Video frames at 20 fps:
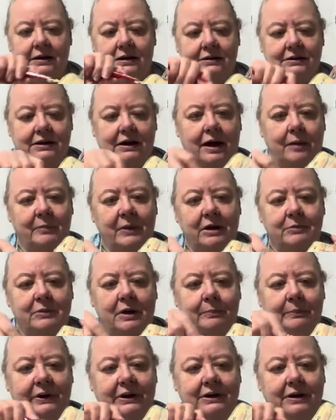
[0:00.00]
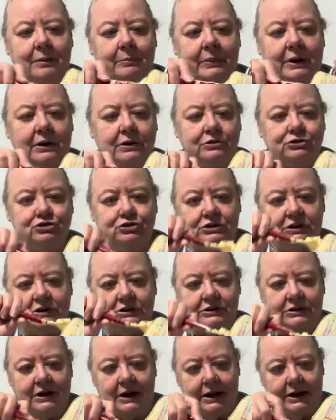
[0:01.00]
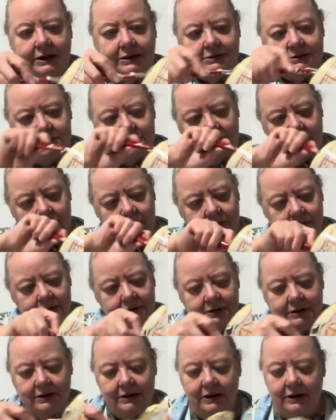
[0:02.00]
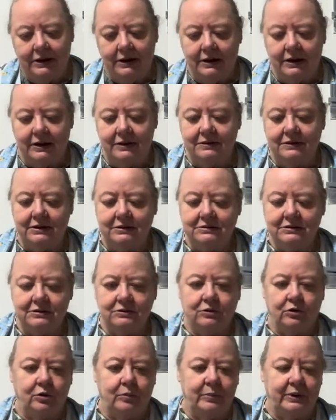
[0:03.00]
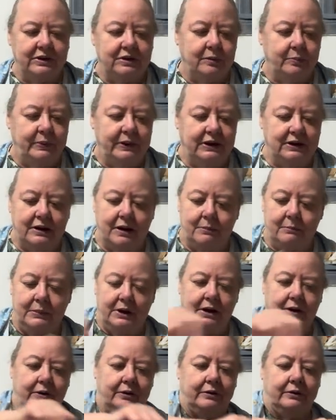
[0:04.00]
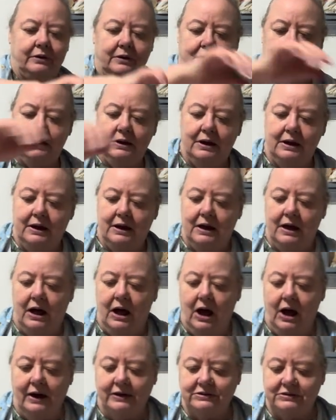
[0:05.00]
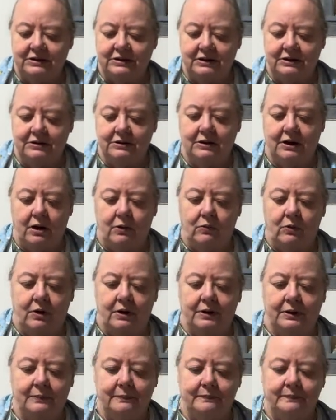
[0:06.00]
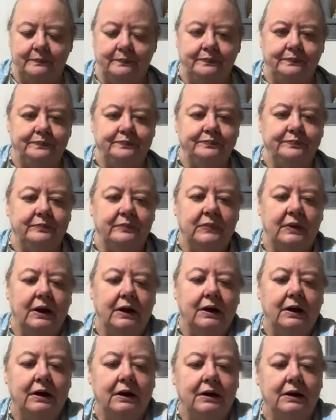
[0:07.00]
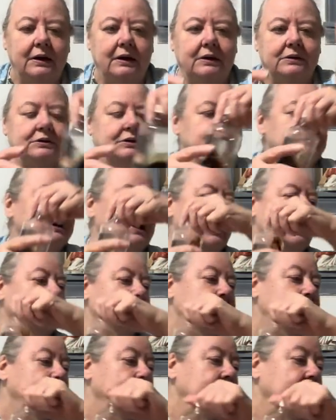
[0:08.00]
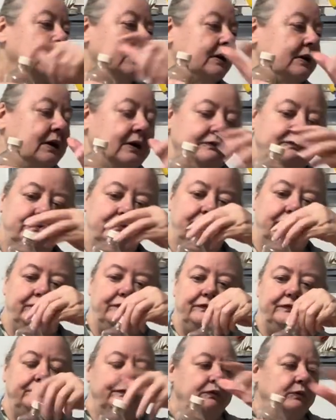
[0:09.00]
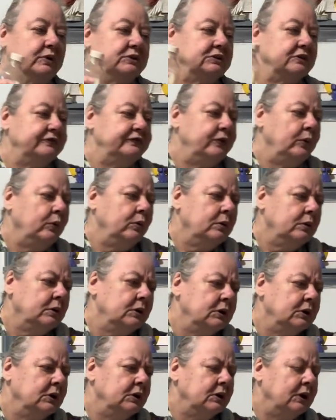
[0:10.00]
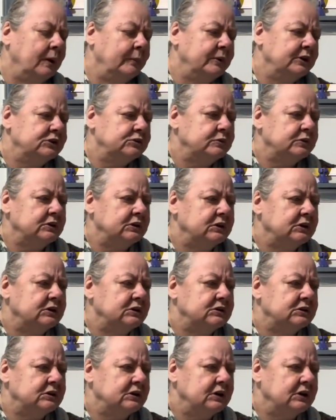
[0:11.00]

Yeah, I made my peanut butter sheet cake, so, and this is gonna be the peanut butter icing to go on it. You take, was it 4? How much was this?